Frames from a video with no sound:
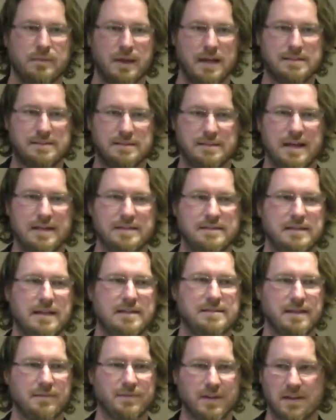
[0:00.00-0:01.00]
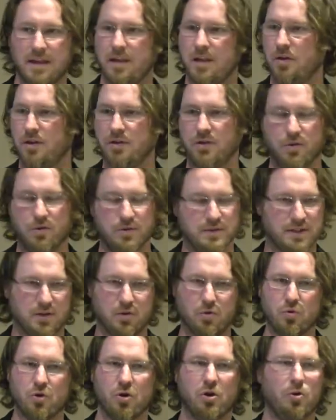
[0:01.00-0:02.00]
It's something that you can do. It's a
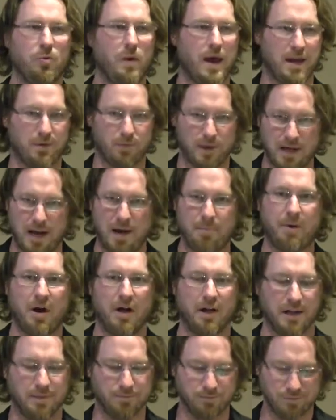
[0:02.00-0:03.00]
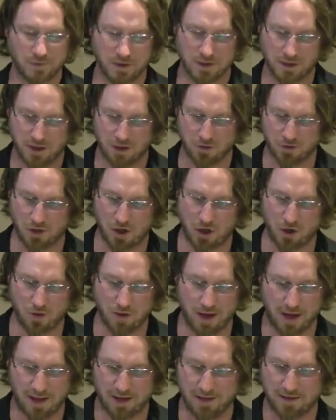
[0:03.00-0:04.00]
Google away. Read up on it. You'll know,
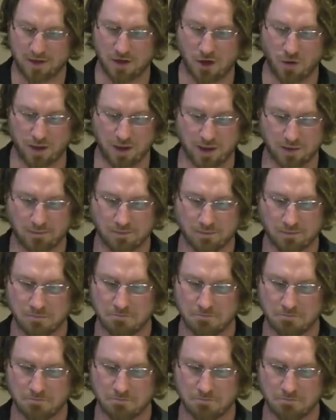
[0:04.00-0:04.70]
and knowing,